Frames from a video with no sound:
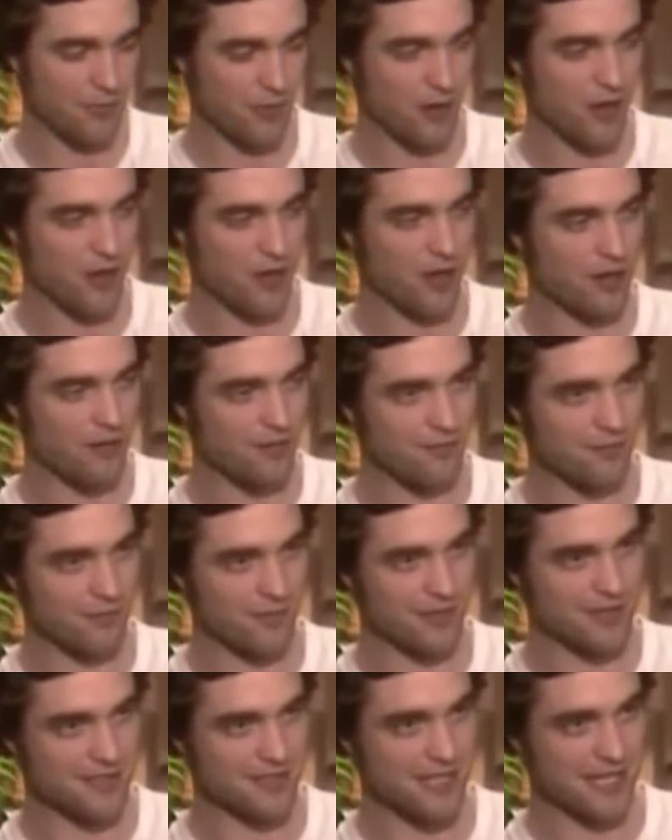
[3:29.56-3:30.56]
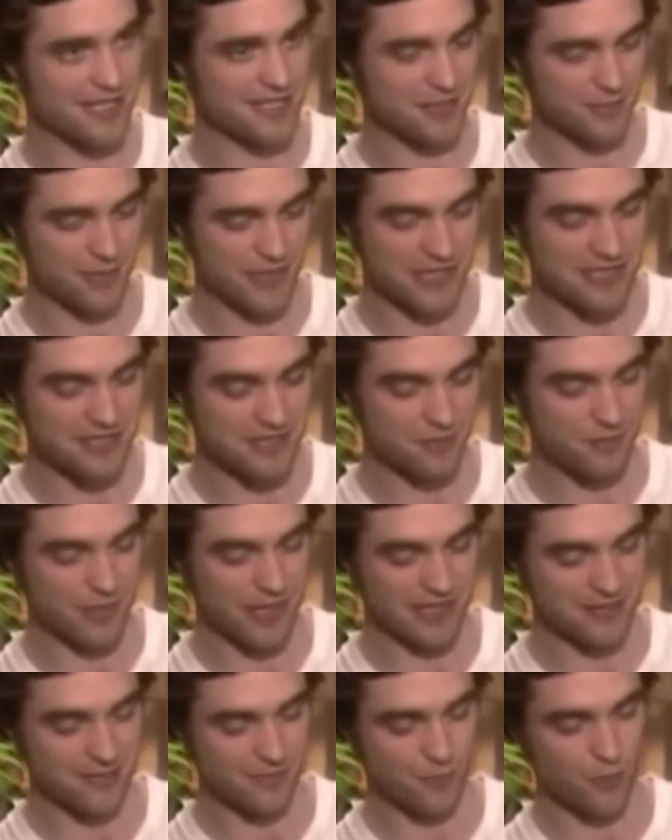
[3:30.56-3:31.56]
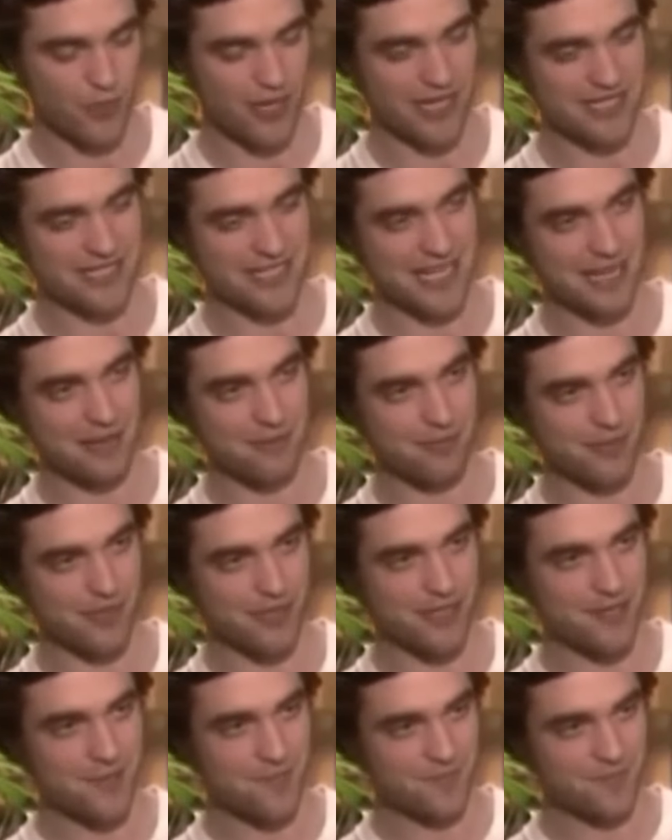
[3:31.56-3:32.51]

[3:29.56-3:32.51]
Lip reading: a bra for the sex segment and some wig tape,